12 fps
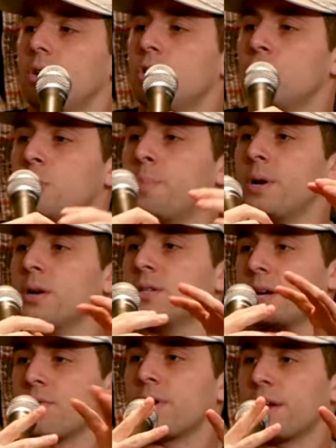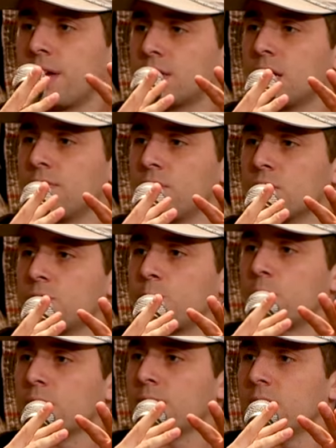your parents ever get kicked out of your own
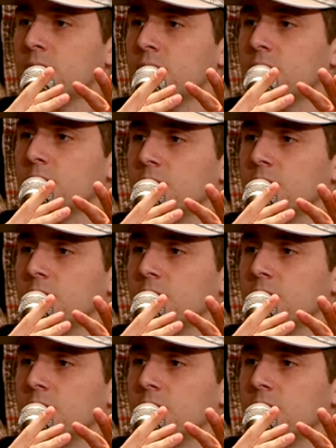sporting events?